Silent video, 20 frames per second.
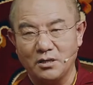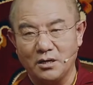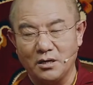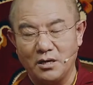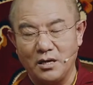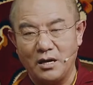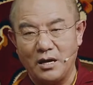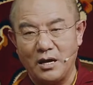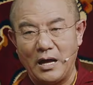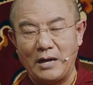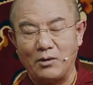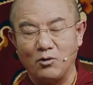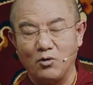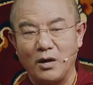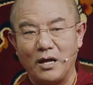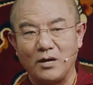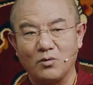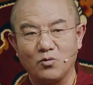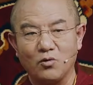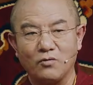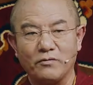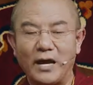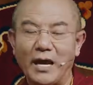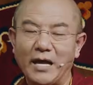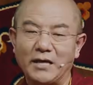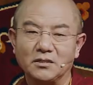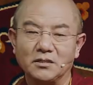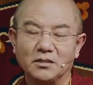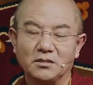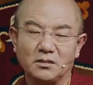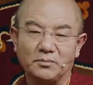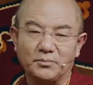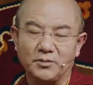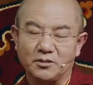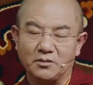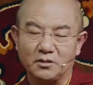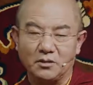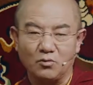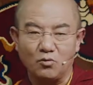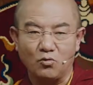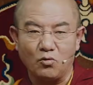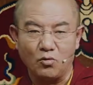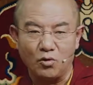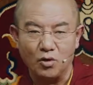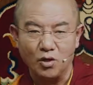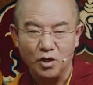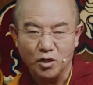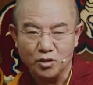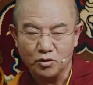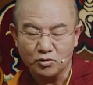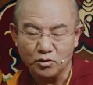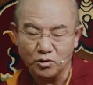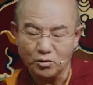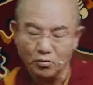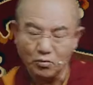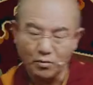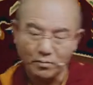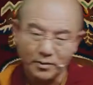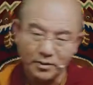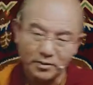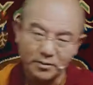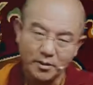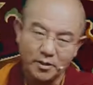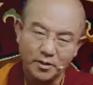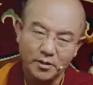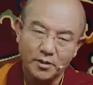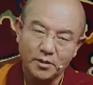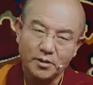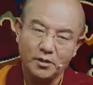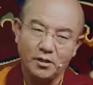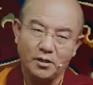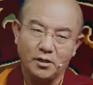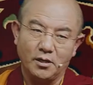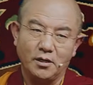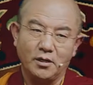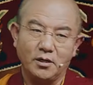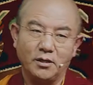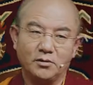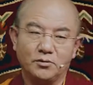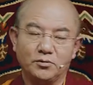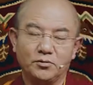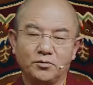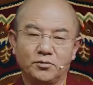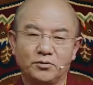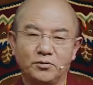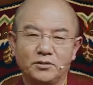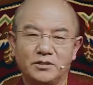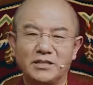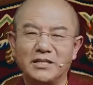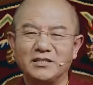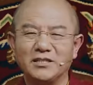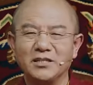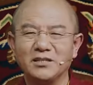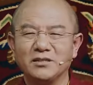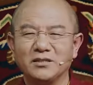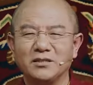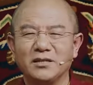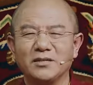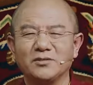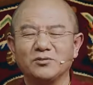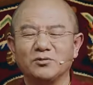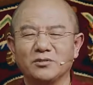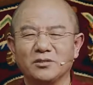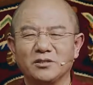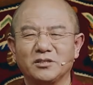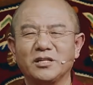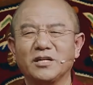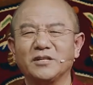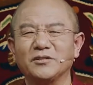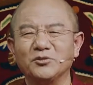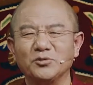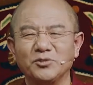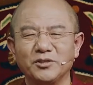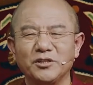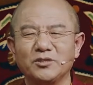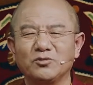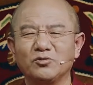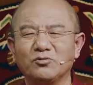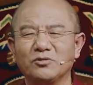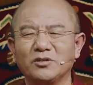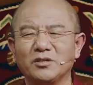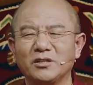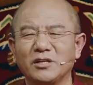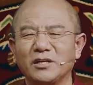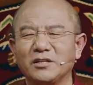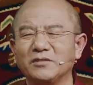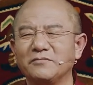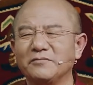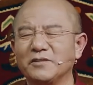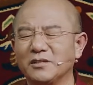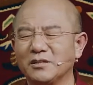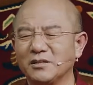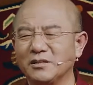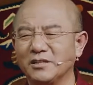he continued to practice in a monastic lifestyle, and then attained arhathood